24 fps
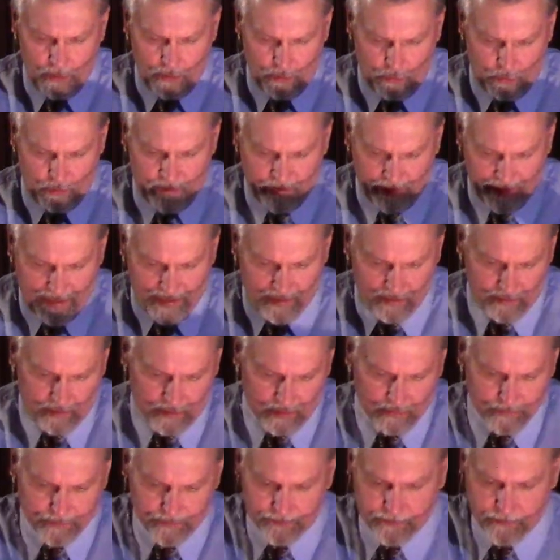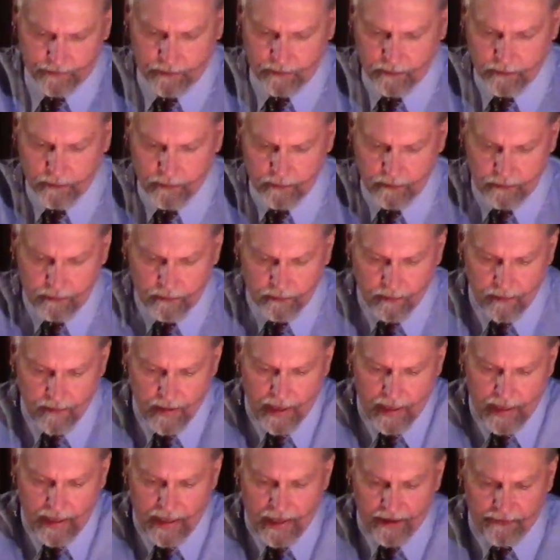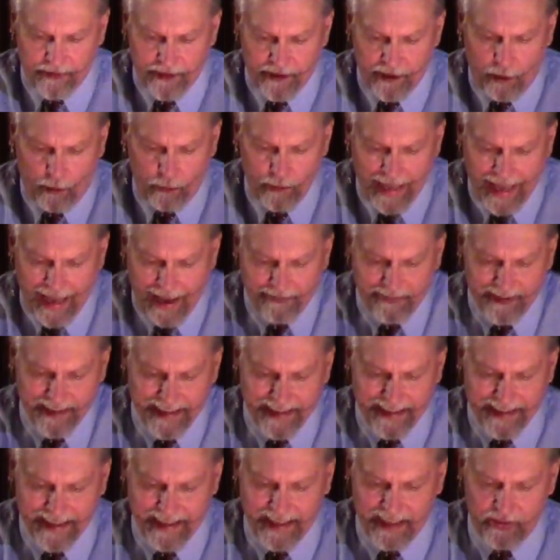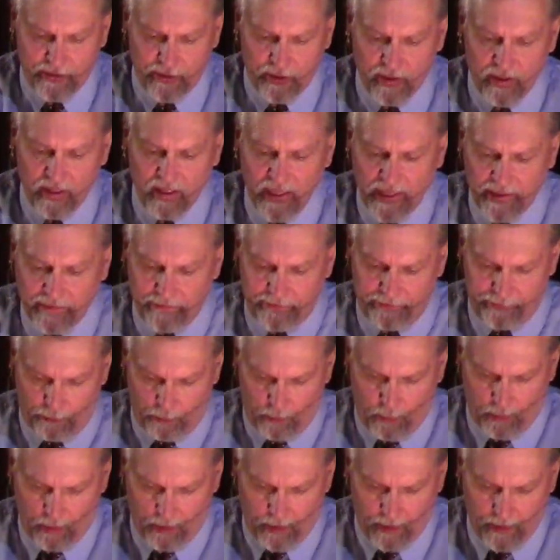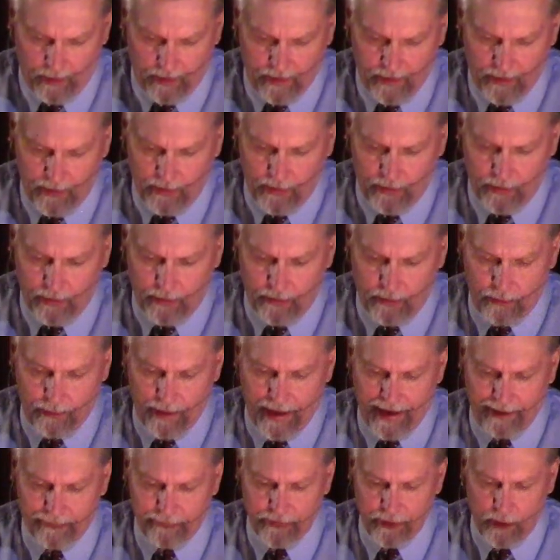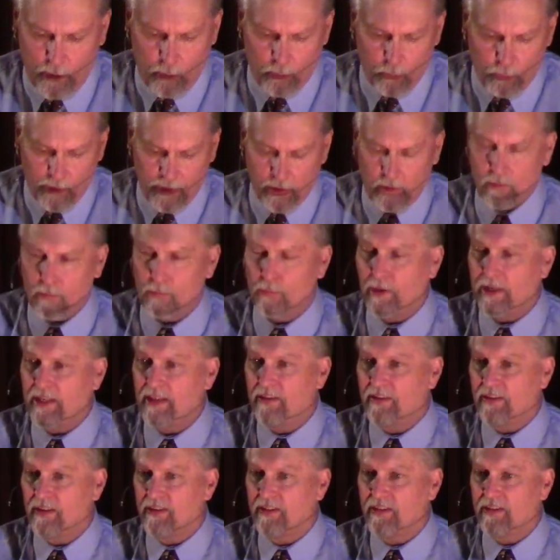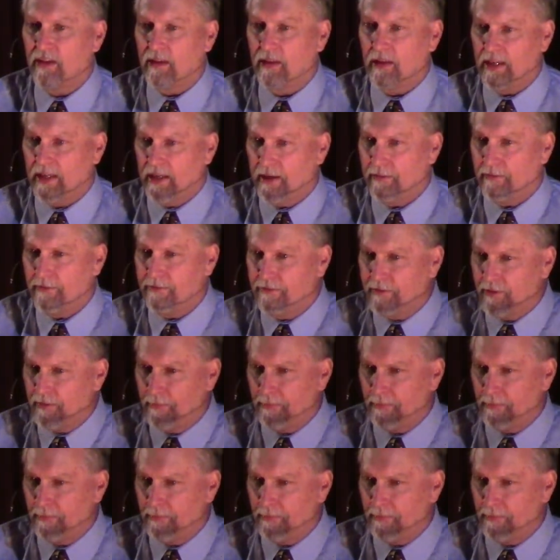who says, if you don't have anything to live for, you have no real reason to live.